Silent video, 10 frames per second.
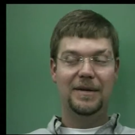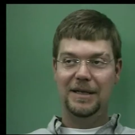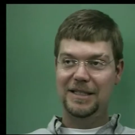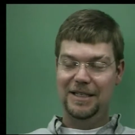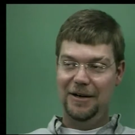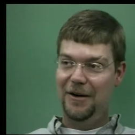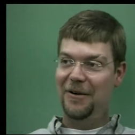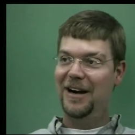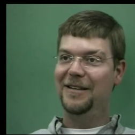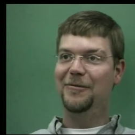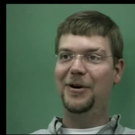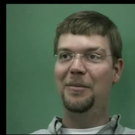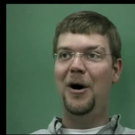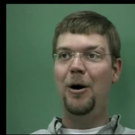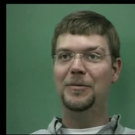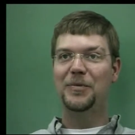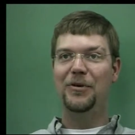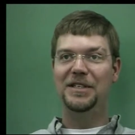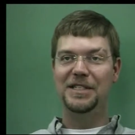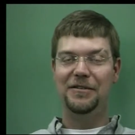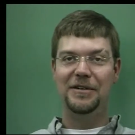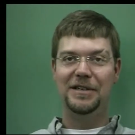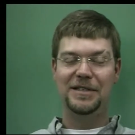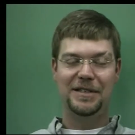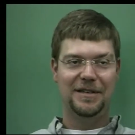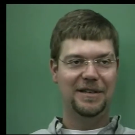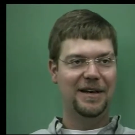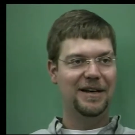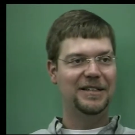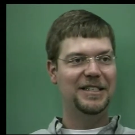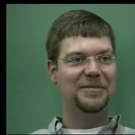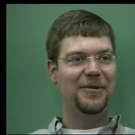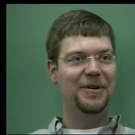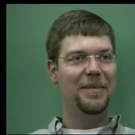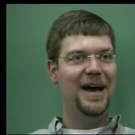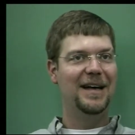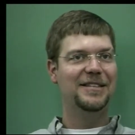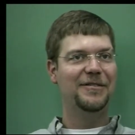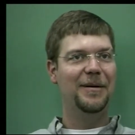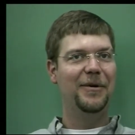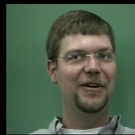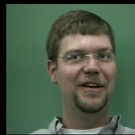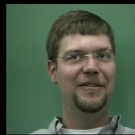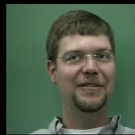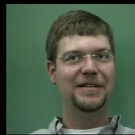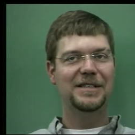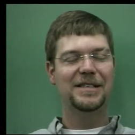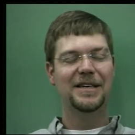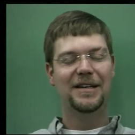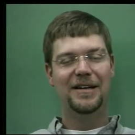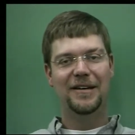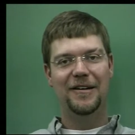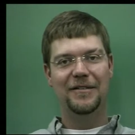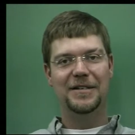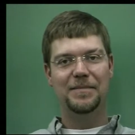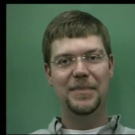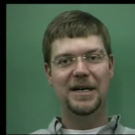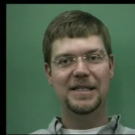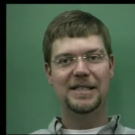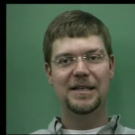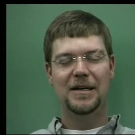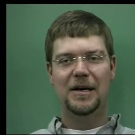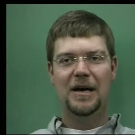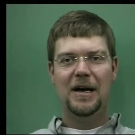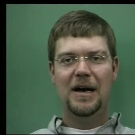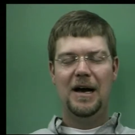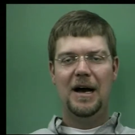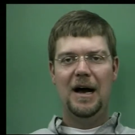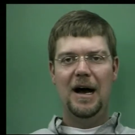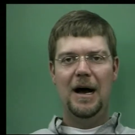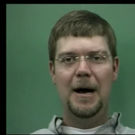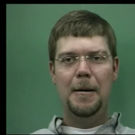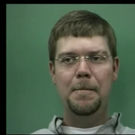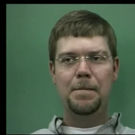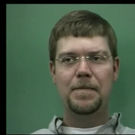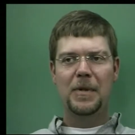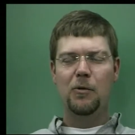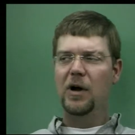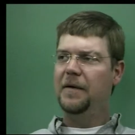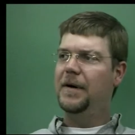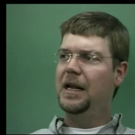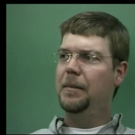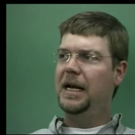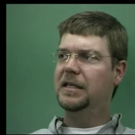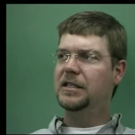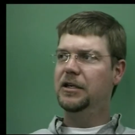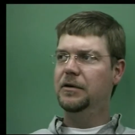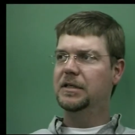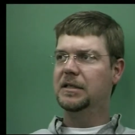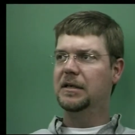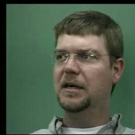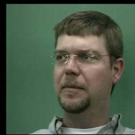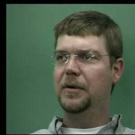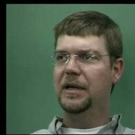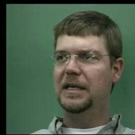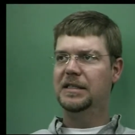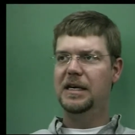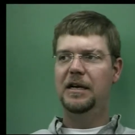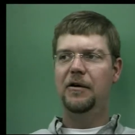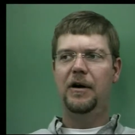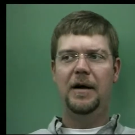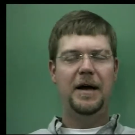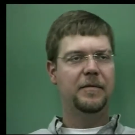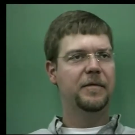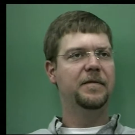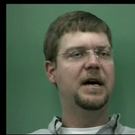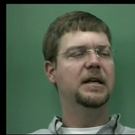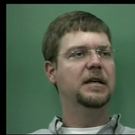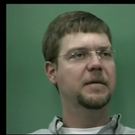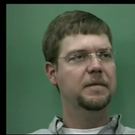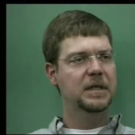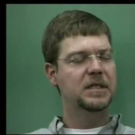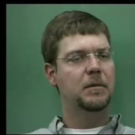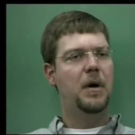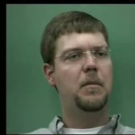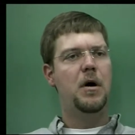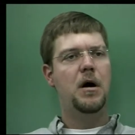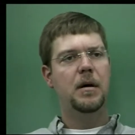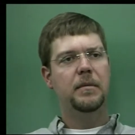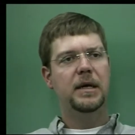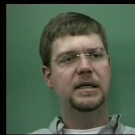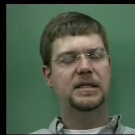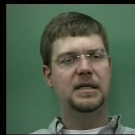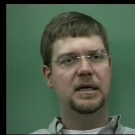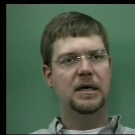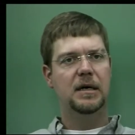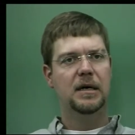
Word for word: I said, all right. Well, Mom's pretty serious. Uh, she's pretty mad, so I better get on this on this bus. Um, when I finally made it to Houston, a couple of days later, uh, after finally convincing my mom that uh,